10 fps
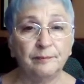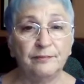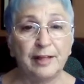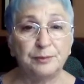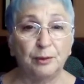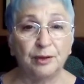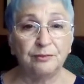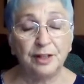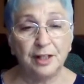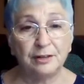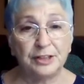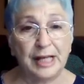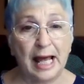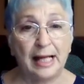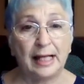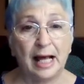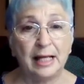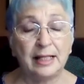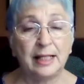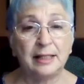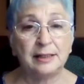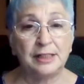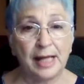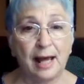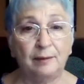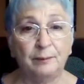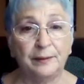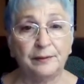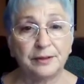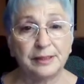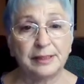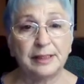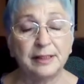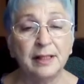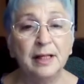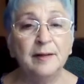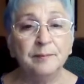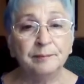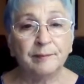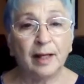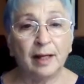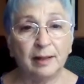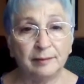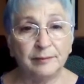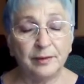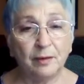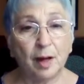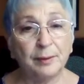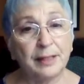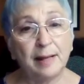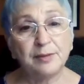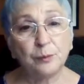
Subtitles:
Facebook video chat, I can chat with Tristan you know, a couple of times a